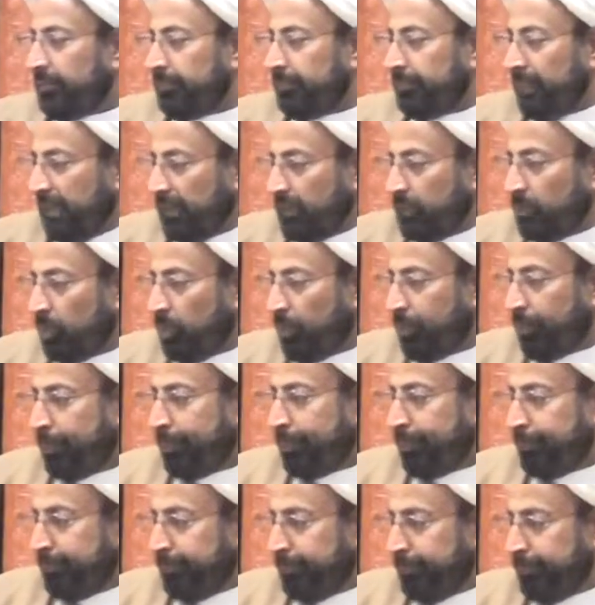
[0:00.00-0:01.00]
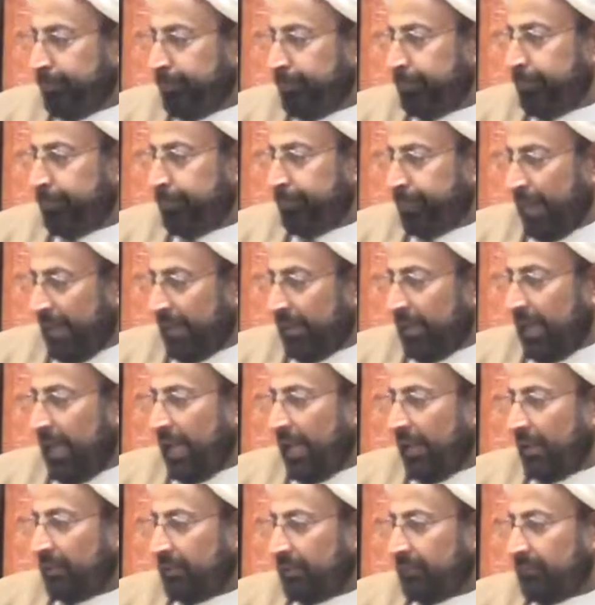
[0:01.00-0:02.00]
Bring your pen
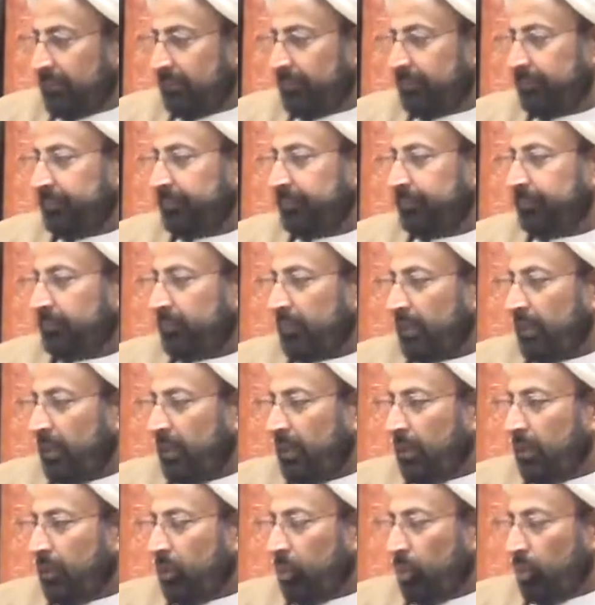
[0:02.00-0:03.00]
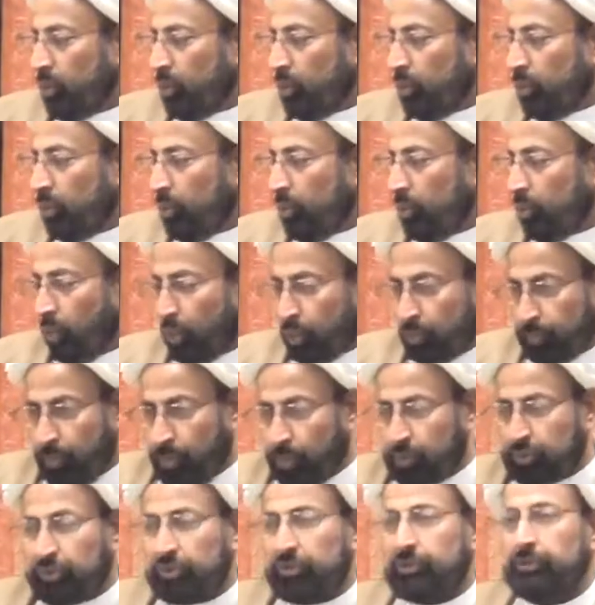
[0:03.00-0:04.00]
and
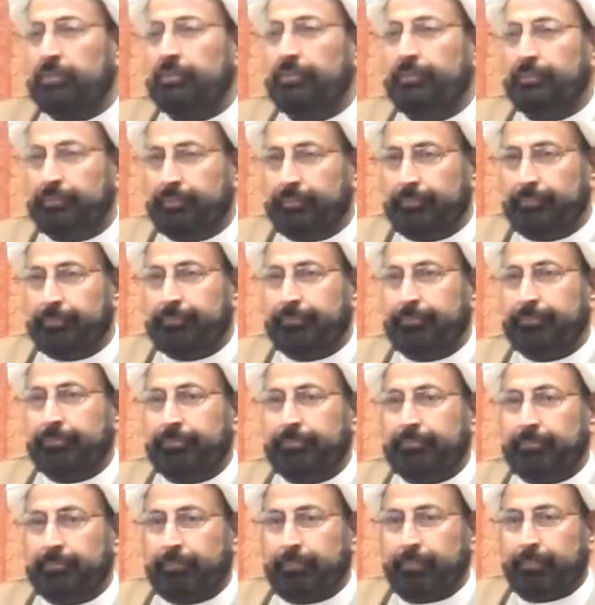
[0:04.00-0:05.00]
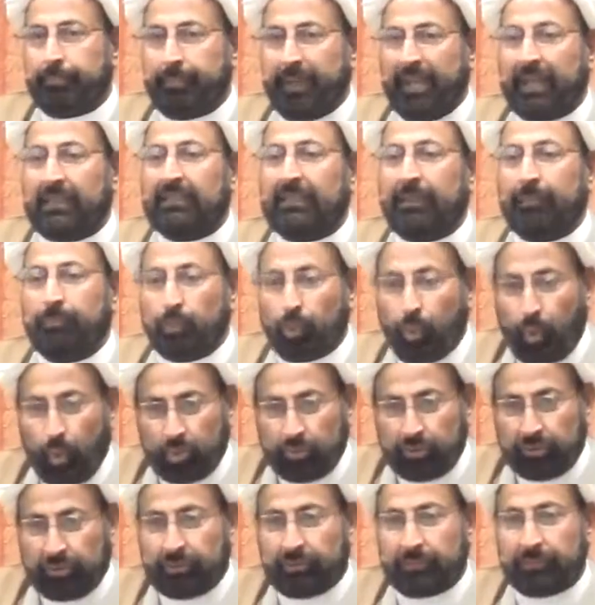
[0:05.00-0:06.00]
notebooks, make some
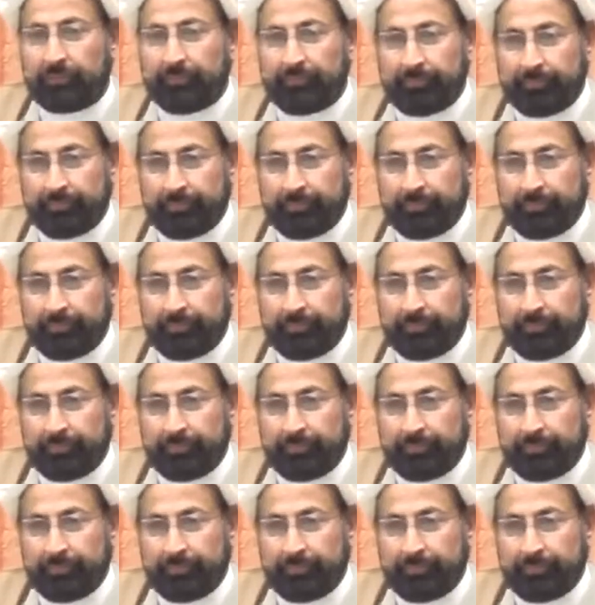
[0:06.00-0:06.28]
notes.